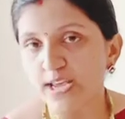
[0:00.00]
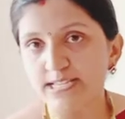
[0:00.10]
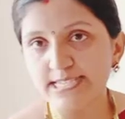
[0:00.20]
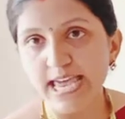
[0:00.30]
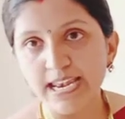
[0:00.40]

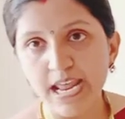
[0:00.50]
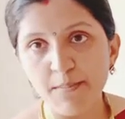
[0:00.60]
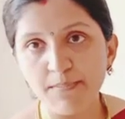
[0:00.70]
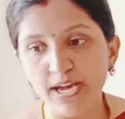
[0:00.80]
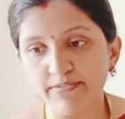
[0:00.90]
in cell
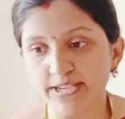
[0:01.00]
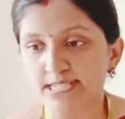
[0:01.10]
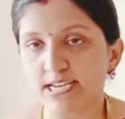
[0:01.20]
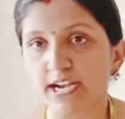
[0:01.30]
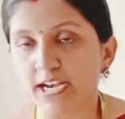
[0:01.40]
number we
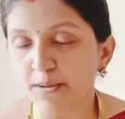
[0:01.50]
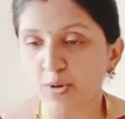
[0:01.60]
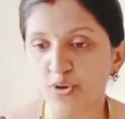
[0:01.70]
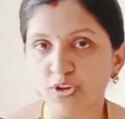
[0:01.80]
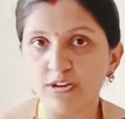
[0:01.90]
studied
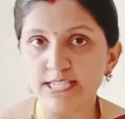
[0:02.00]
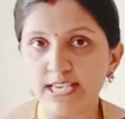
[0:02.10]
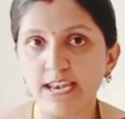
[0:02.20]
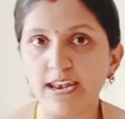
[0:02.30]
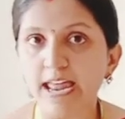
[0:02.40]
about
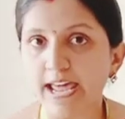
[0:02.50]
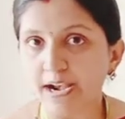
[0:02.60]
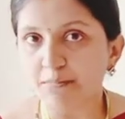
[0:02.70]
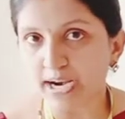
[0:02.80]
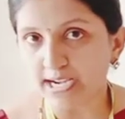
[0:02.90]
unicellular
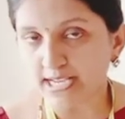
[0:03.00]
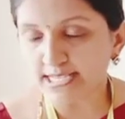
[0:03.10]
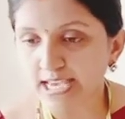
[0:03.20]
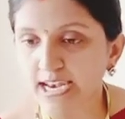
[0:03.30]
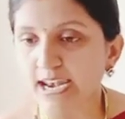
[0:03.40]
and
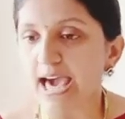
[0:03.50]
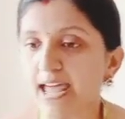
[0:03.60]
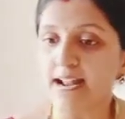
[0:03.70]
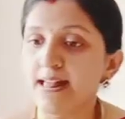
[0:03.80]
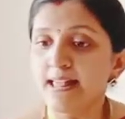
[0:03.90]
multicellular.
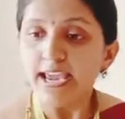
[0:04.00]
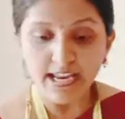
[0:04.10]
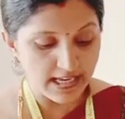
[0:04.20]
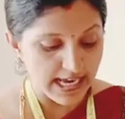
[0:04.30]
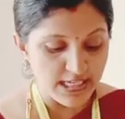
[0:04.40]

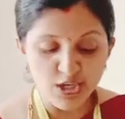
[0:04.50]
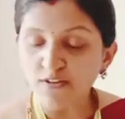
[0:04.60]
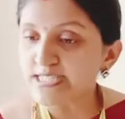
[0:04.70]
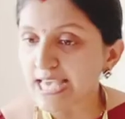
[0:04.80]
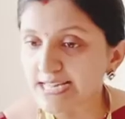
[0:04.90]
In case
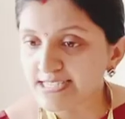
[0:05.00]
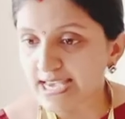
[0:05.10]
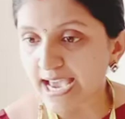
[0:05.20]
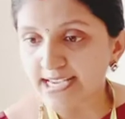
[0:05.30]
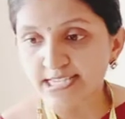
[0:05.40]
of cell
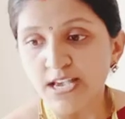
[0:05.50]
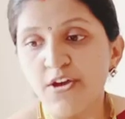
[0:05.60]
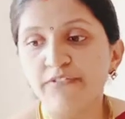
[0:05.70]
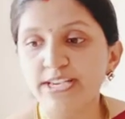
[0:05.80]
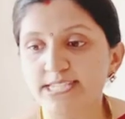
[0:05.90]
size,
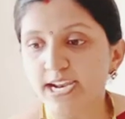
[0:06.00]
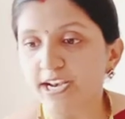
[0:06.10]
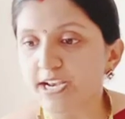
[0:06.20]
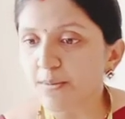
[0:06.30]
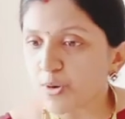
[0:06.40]
we
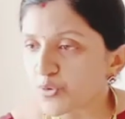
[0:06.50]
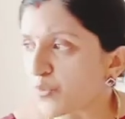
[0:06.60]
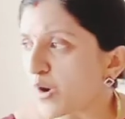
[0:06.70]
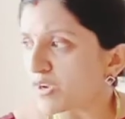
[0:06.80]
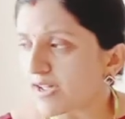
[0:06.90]
studied about
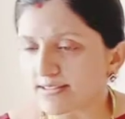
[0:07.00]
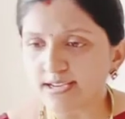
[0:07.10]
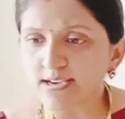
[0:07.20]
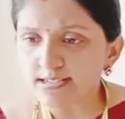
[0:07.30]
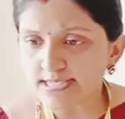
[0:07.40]
what are
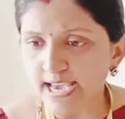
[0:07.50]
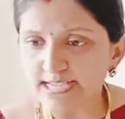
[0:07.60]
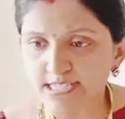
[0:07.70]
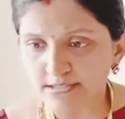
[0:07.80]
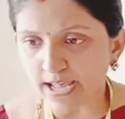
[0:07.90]
the
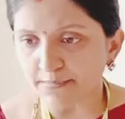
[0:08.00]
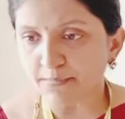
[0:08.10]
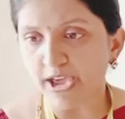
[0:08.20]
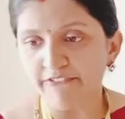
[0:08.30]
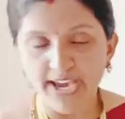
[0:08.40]
size that
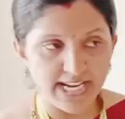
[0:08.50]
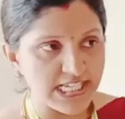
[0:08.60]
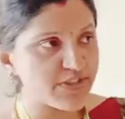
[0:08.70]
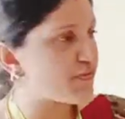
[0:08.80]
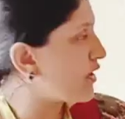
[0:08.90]
varies